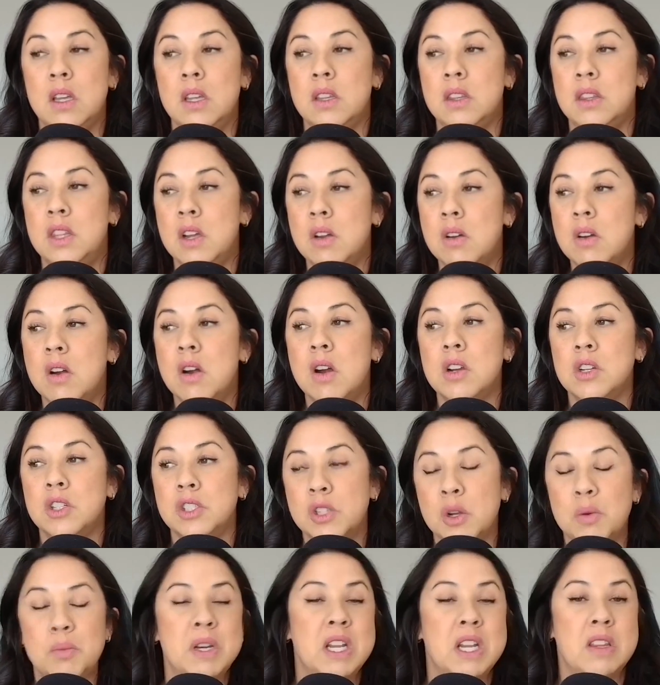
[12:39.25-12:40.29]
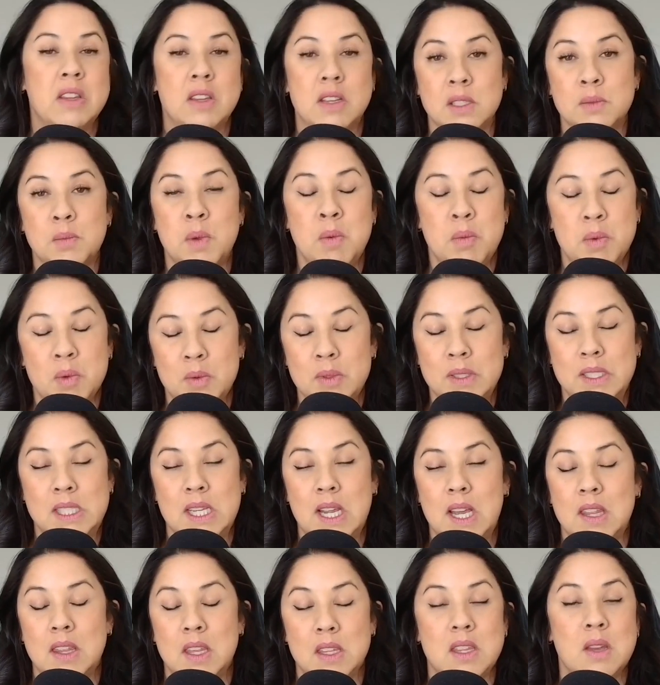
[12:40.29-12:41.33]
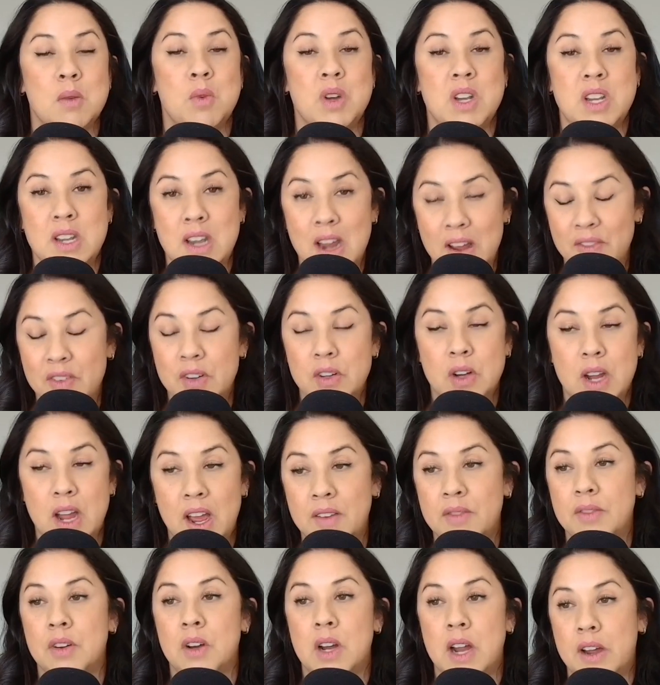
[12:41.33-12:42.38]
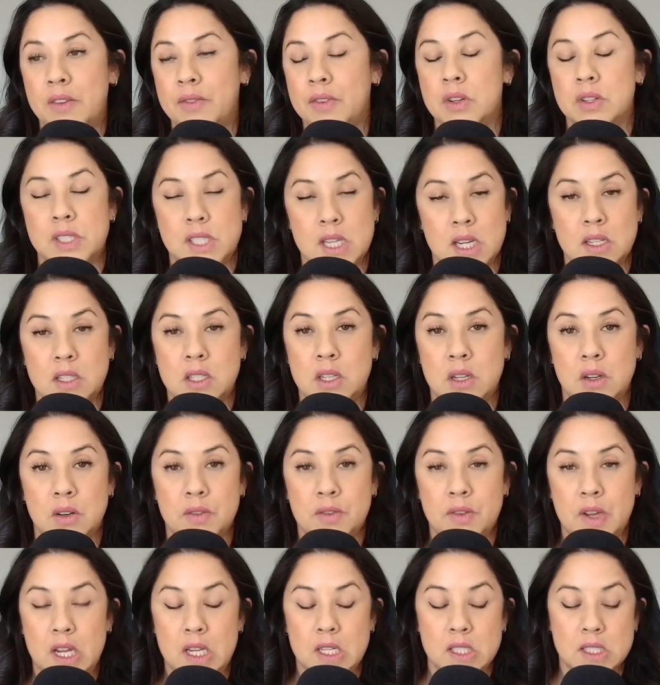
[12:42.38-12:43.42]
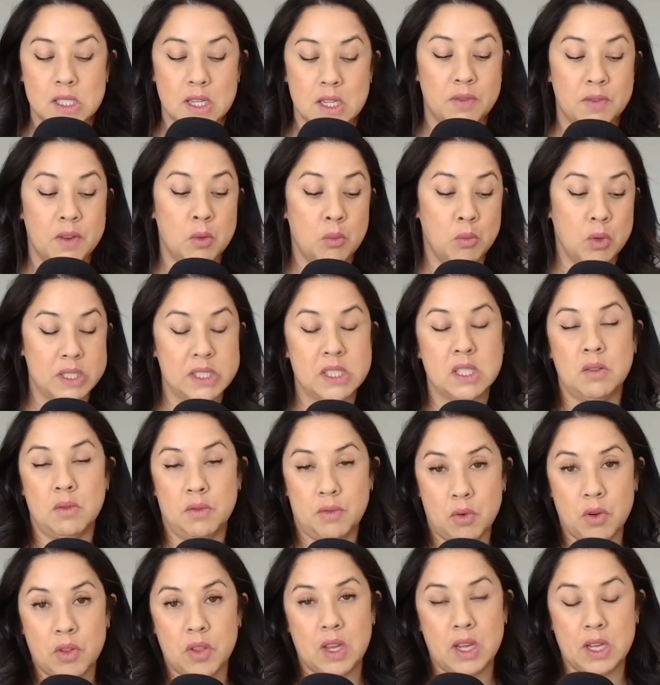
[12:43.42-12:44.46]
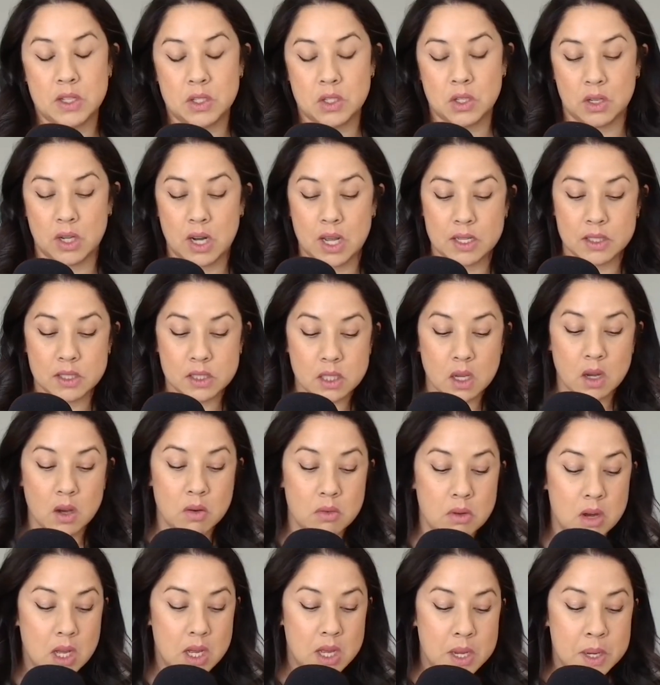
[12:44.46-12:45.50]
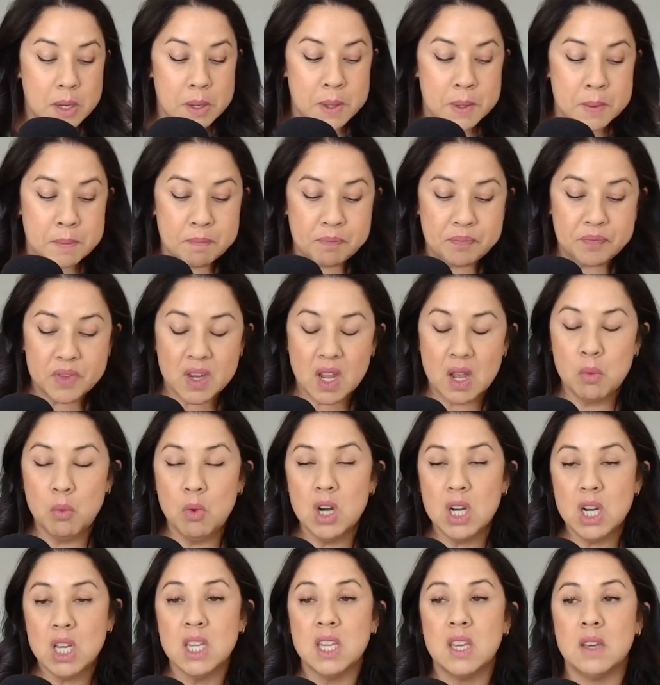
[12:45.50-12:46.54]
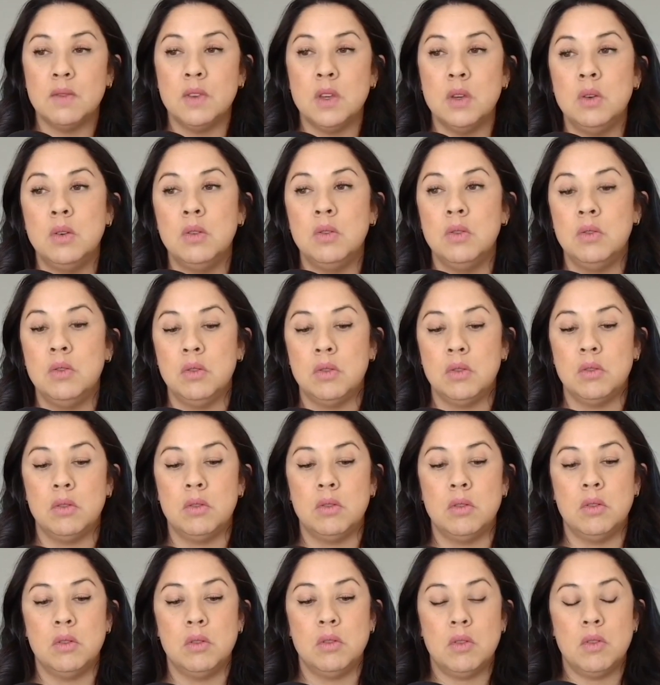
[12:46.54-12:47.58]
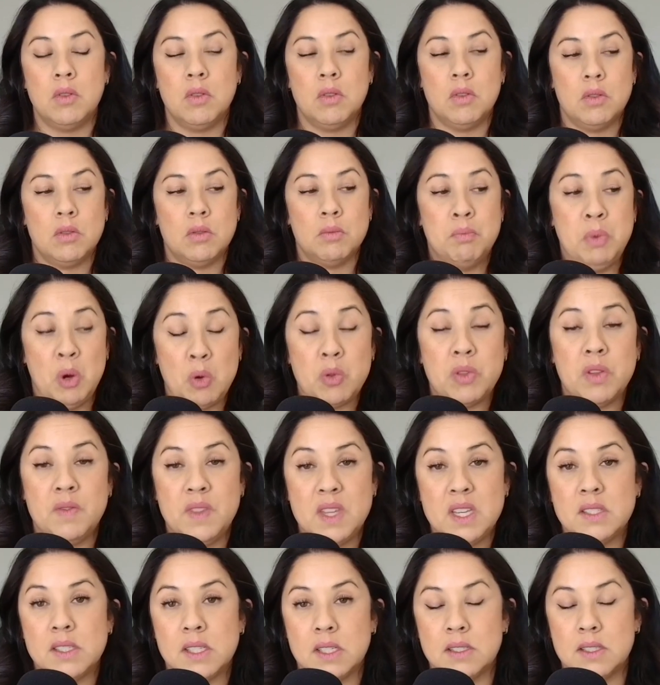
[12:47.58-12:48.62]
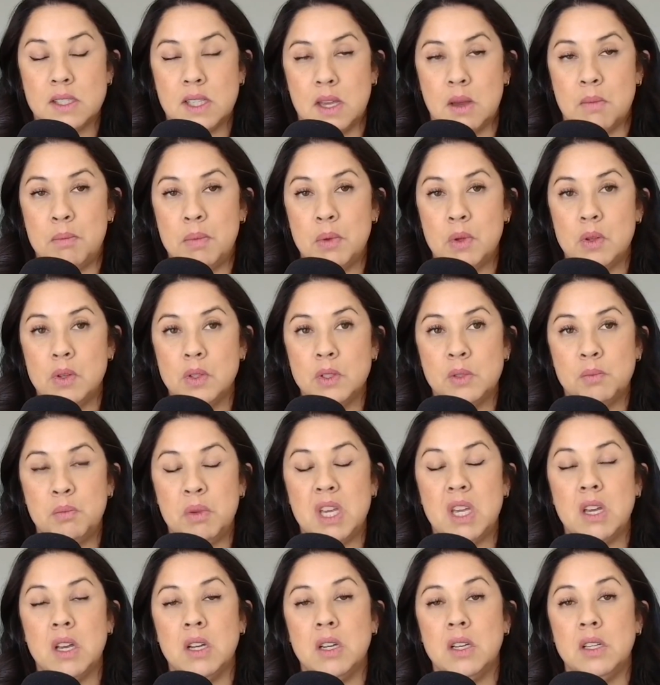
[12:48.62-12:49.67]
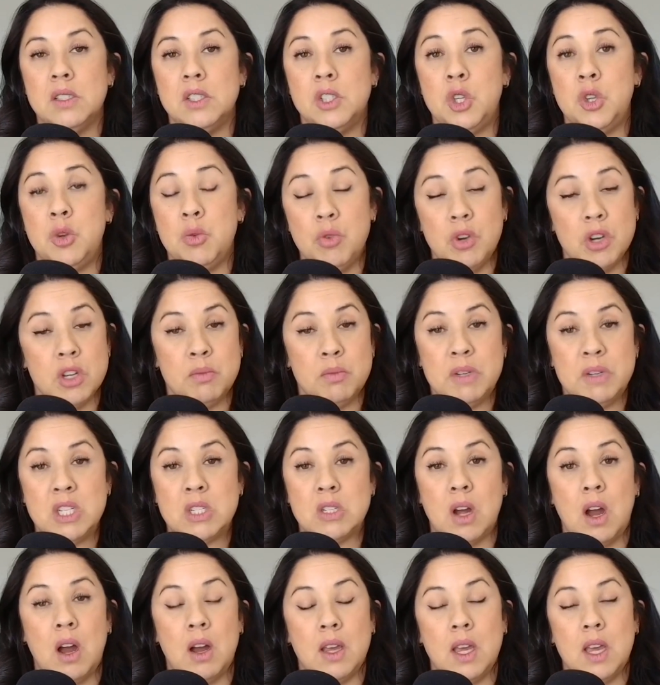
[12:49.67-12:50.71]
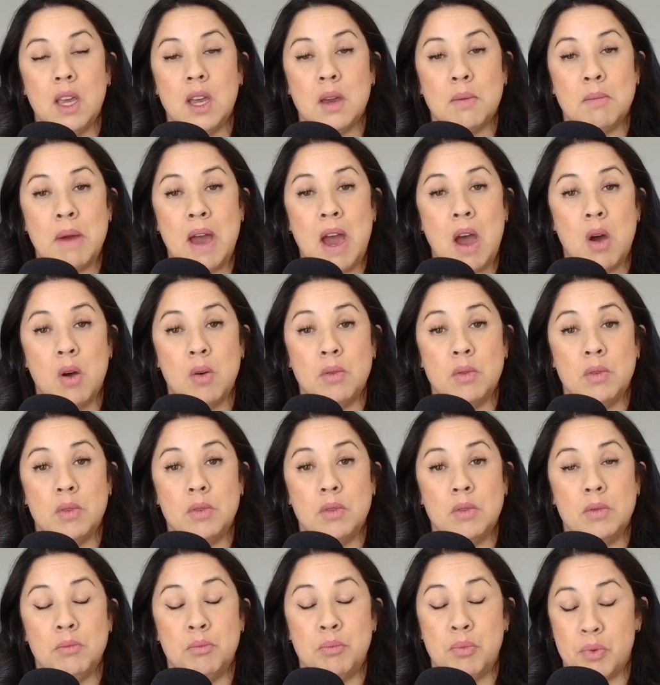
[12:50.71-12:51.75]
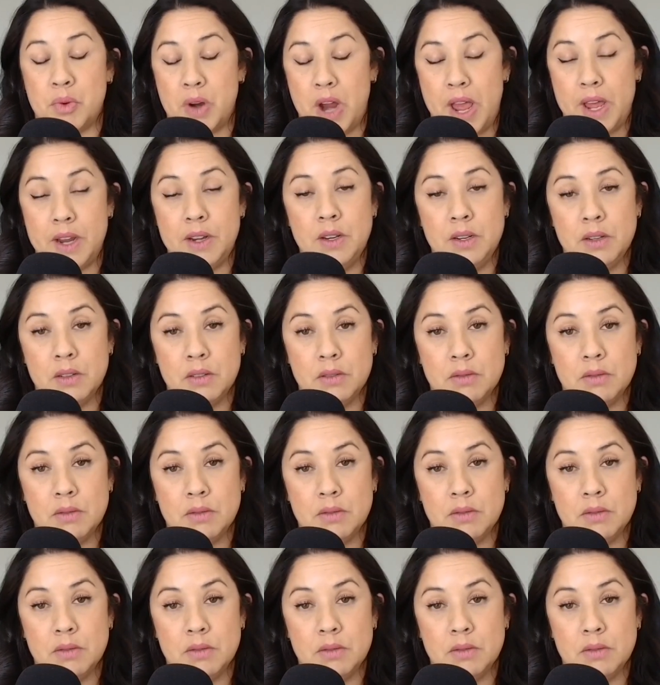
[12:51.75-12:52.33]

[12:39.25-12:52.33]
There are so many things people would say that they would never, ever, ever say to your face if it wasn't for the internet. So I want to give you both of these examples because you could be talking about bread